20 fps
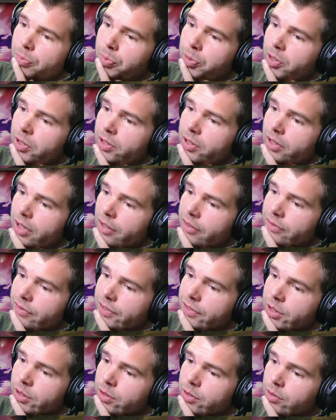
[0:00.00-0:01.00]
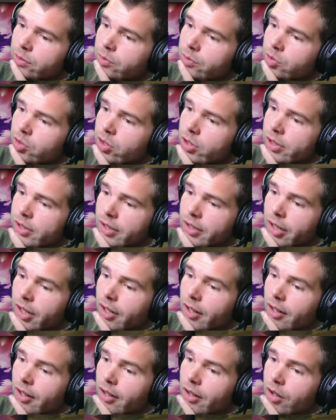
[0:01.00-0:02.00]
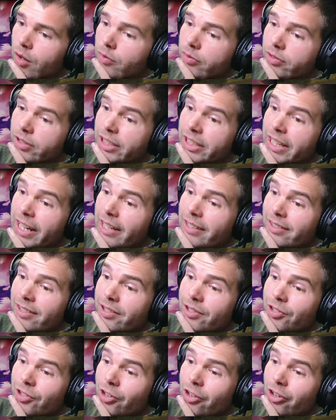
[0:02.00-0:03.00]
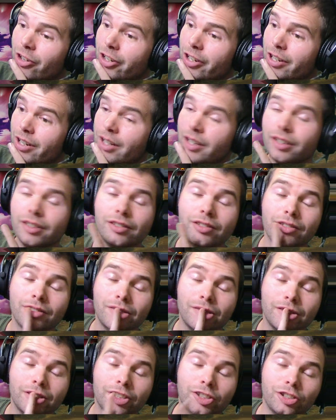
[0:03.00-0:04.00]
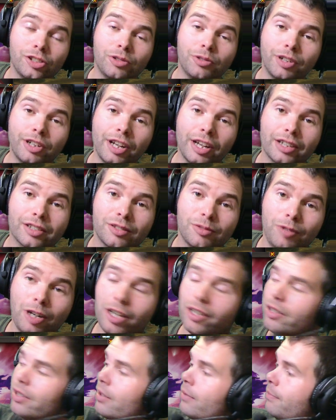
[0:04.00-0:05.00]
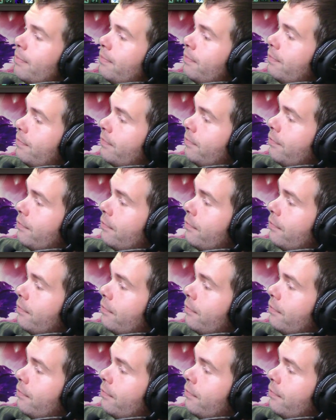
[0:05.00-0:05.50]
was the build I've used. Uh, hopefully you guys enjoy. See you in the next one.